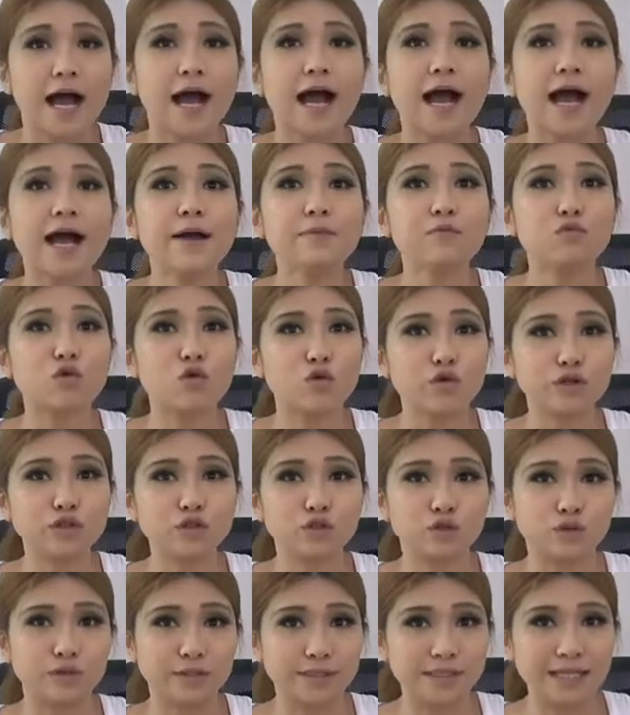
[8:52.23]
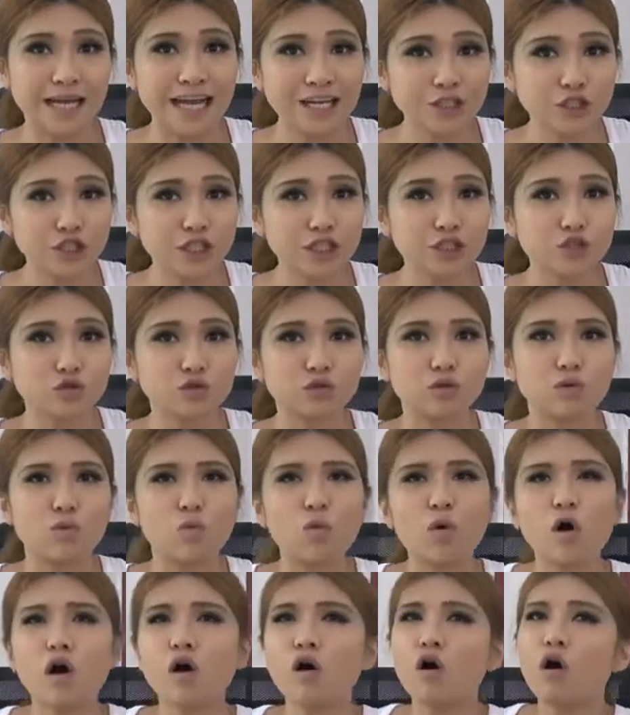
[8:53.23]
I'm going to attach it to the
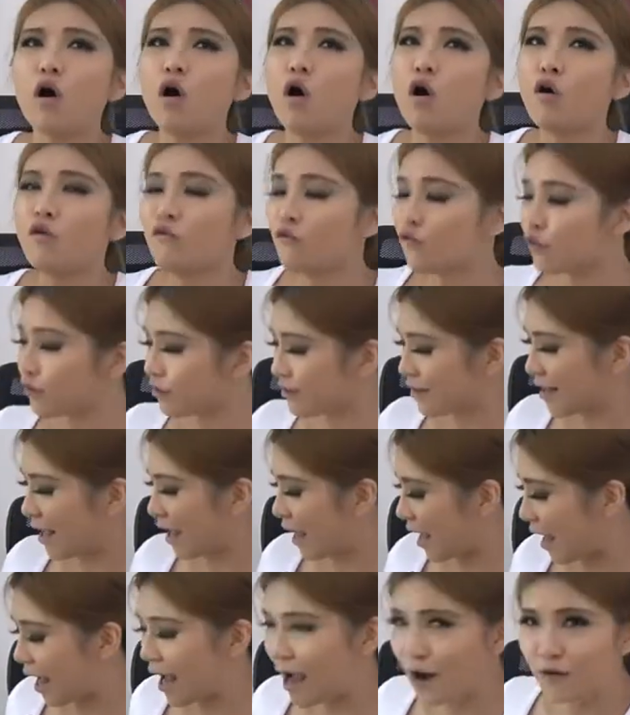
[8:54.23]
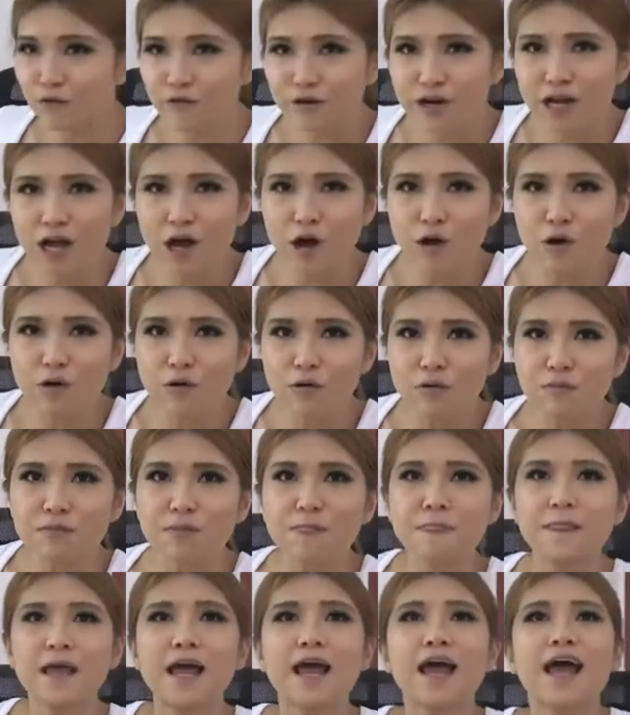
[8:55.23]
wall over the ugly
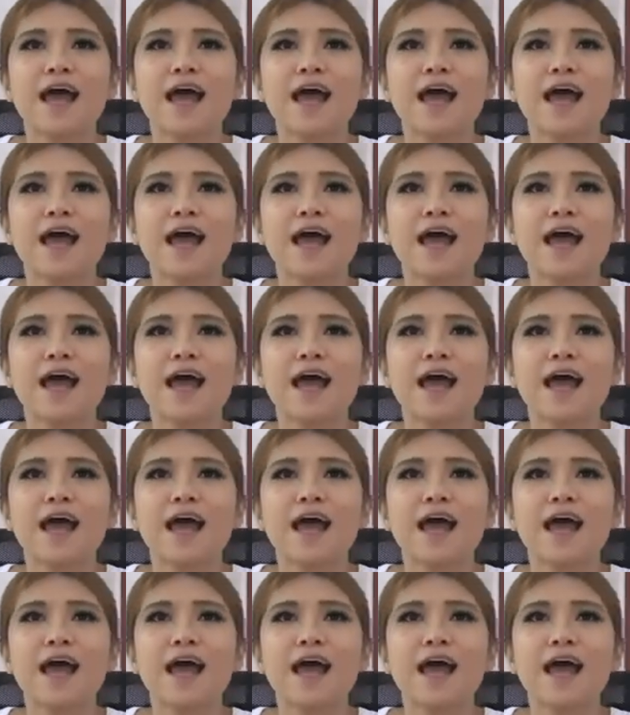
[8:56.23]
hole